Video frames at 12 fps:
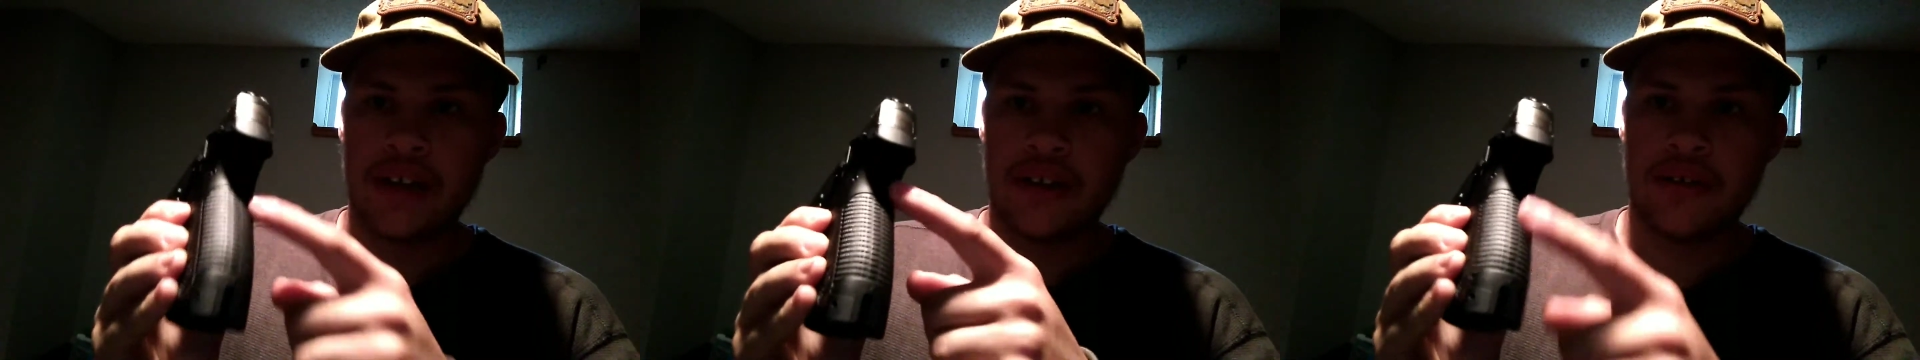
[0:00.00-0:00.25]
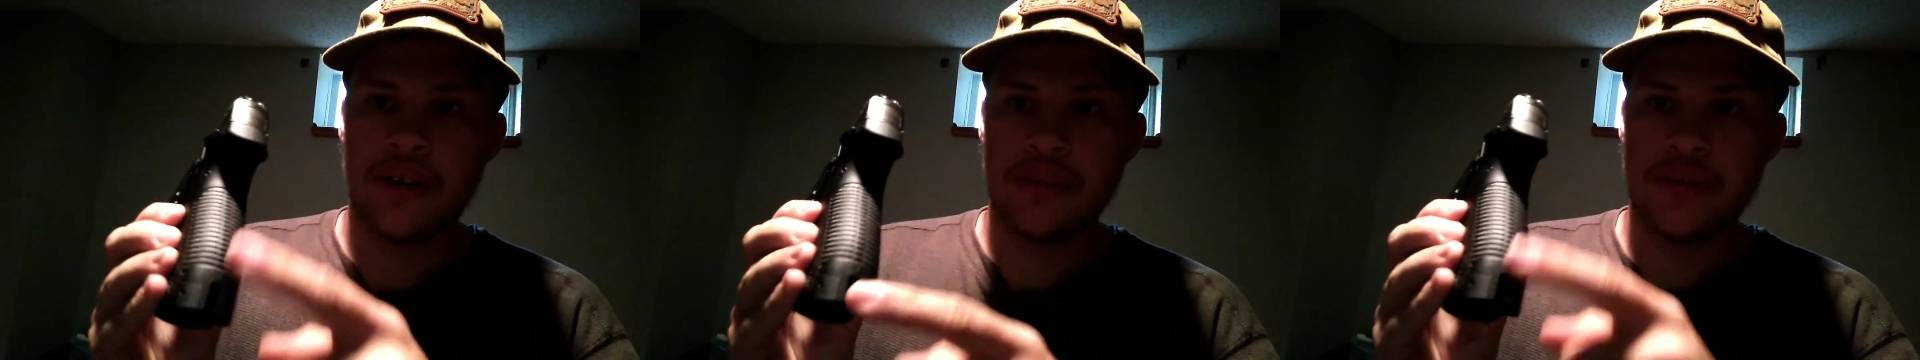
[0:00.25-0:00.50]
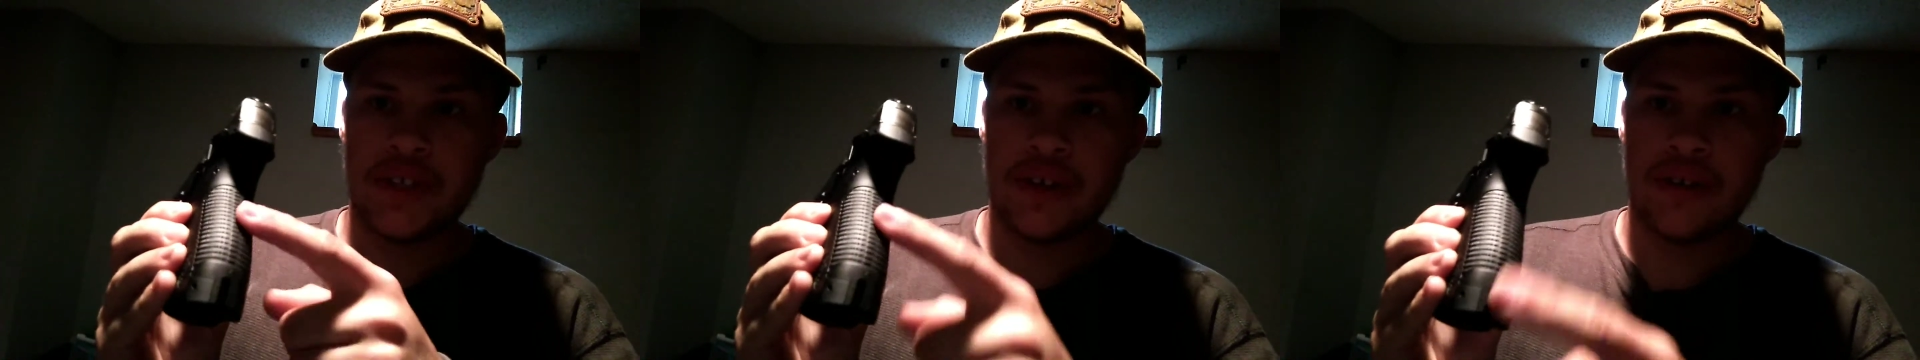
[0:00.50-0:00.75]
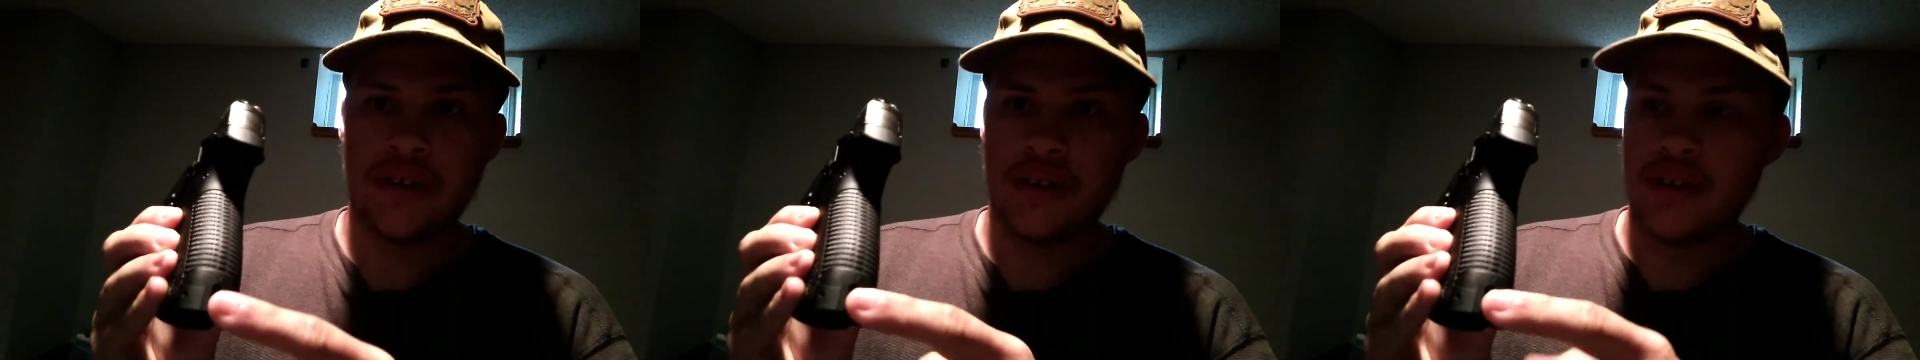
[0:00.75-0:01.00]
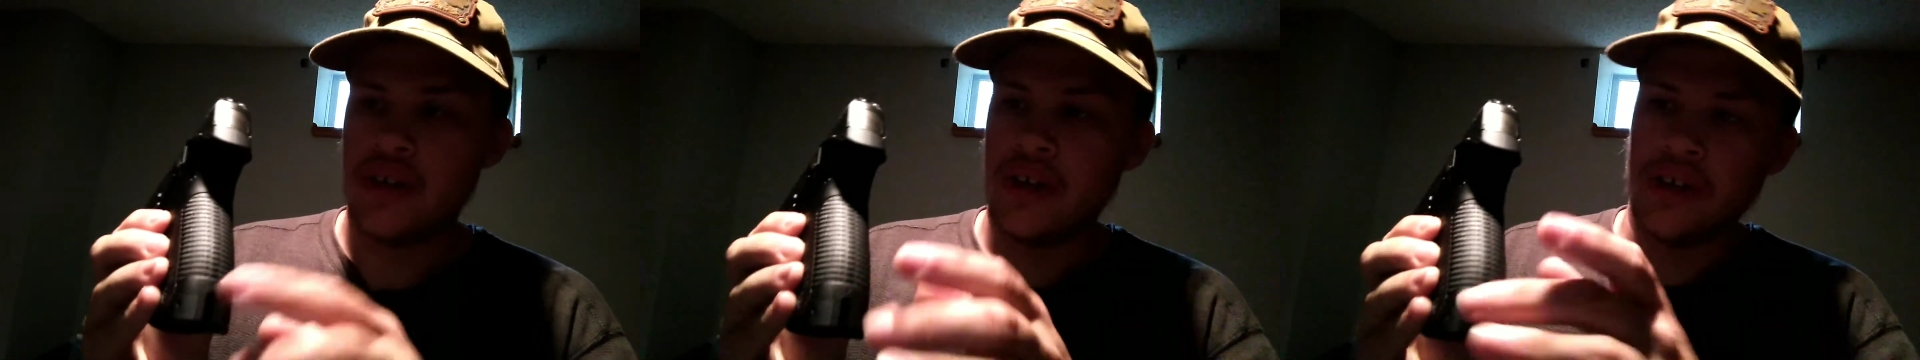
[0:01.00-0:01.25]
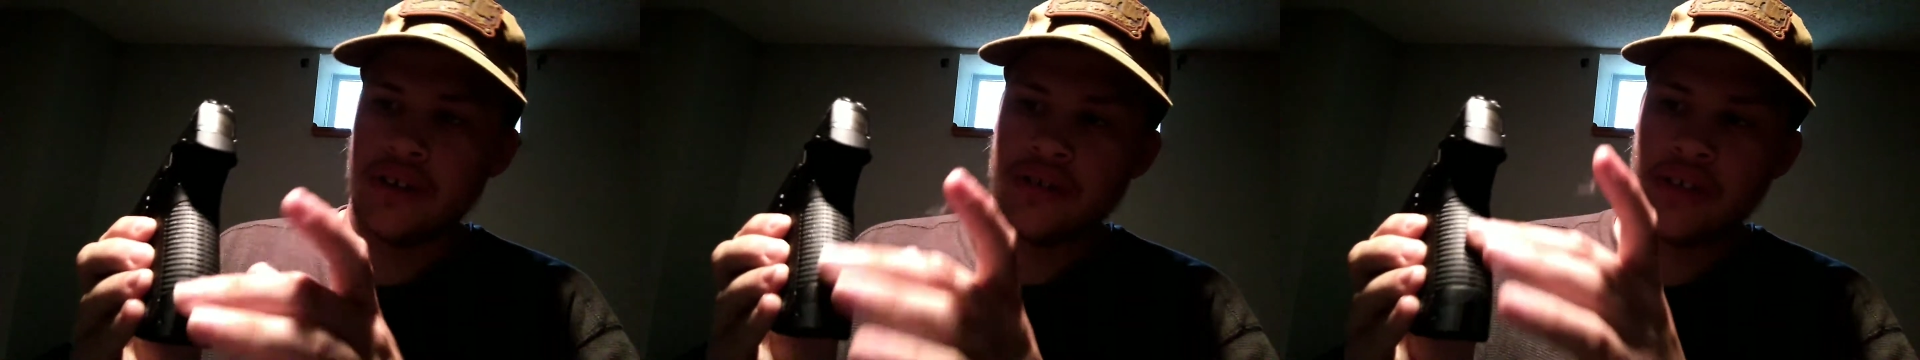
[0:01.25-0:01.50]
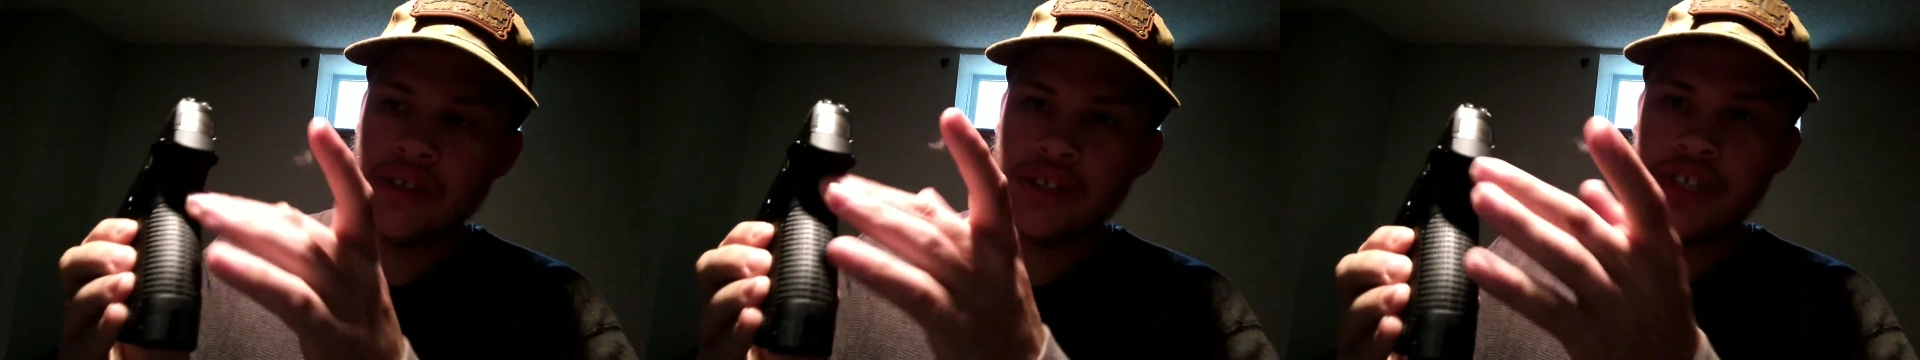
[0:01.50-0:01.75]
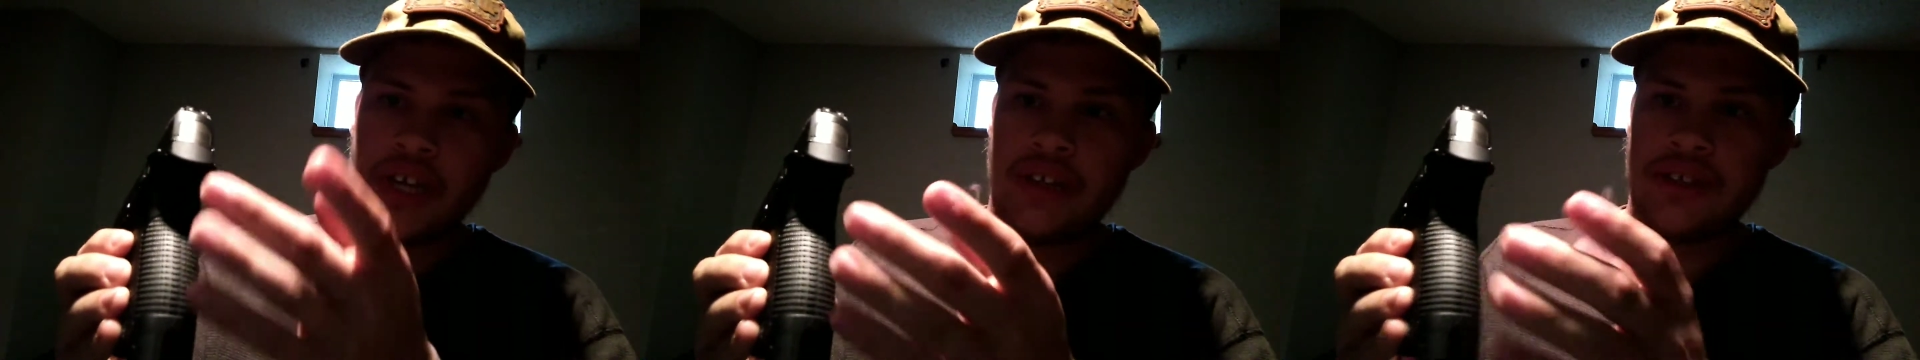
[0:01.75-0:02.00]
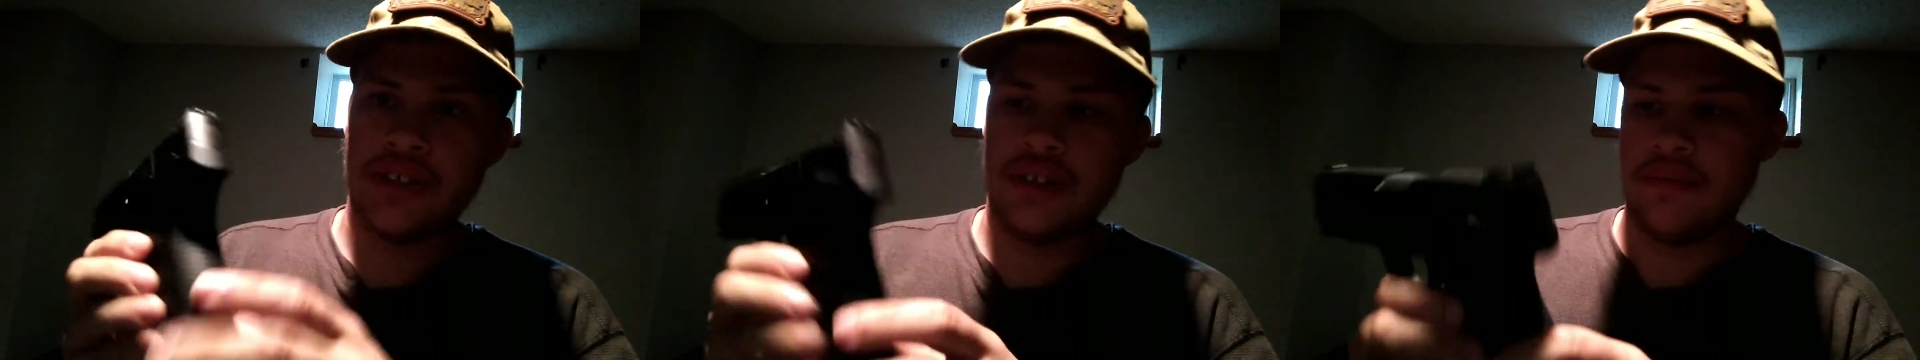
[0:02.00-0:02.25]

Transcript: grips here, so you can change it.